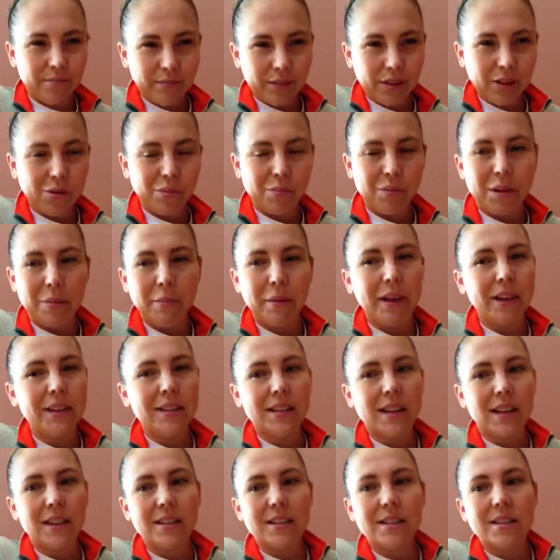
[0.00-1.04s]
I hope that makes
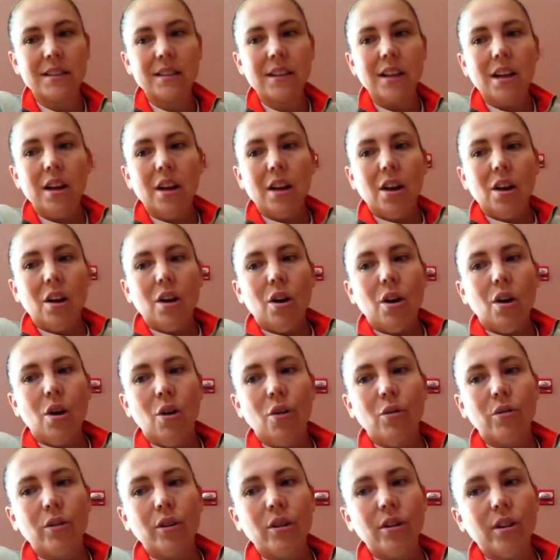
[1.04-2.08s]
sense.
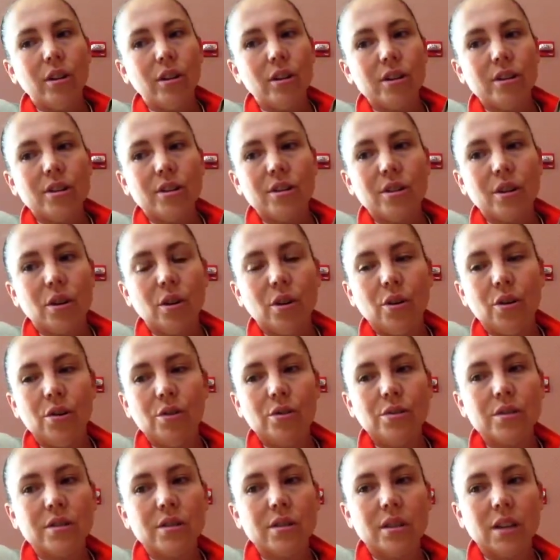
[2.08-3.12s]
Overlooks
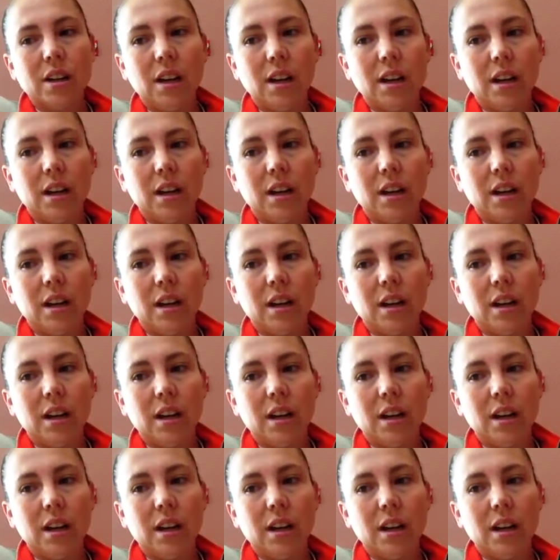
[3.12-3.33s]
those